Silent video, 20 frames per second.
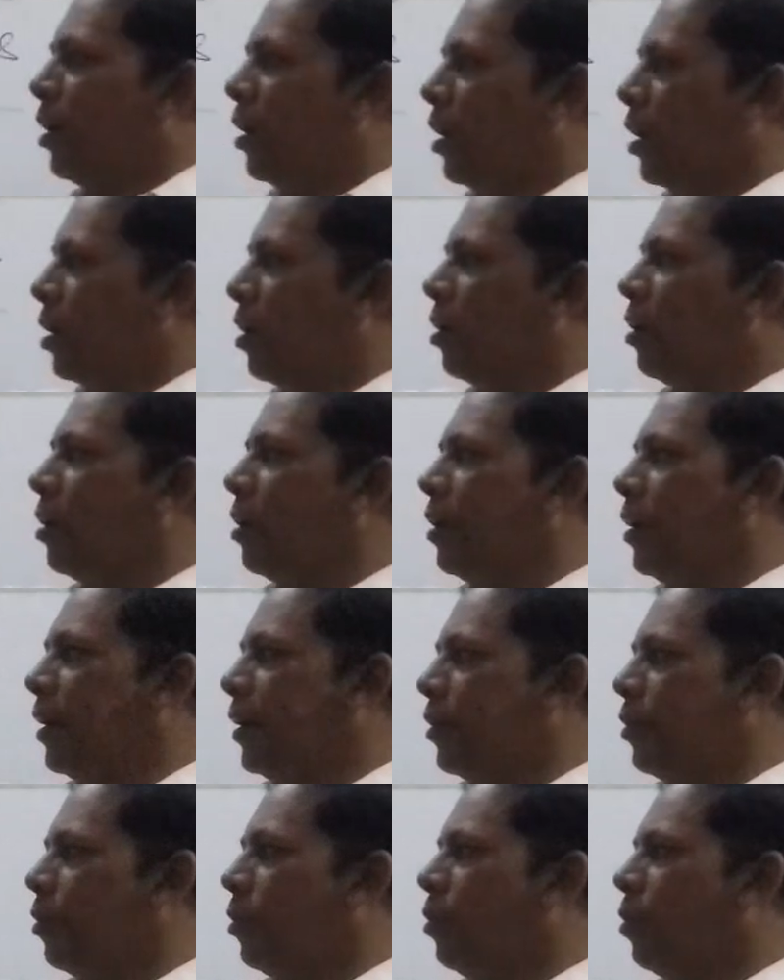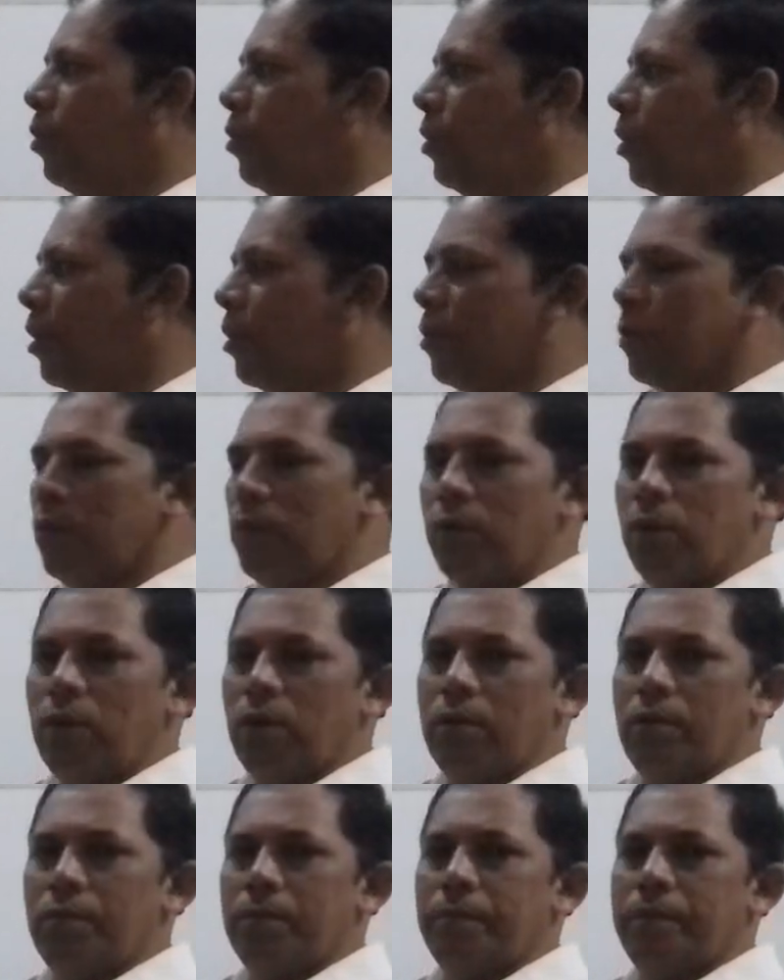According to Hund
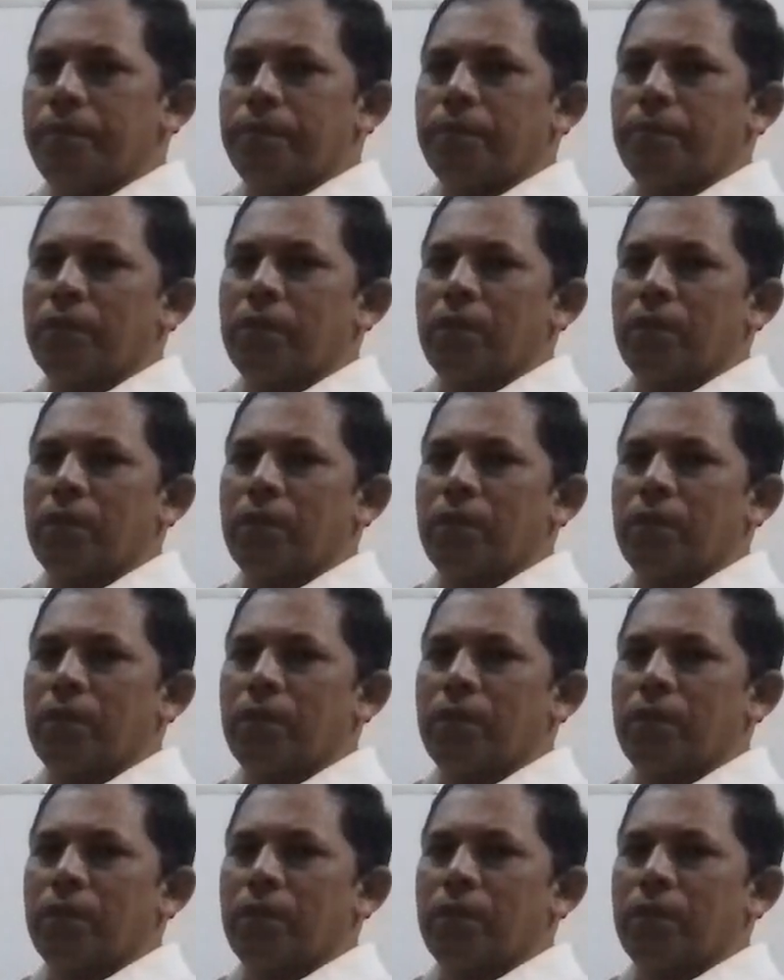rule,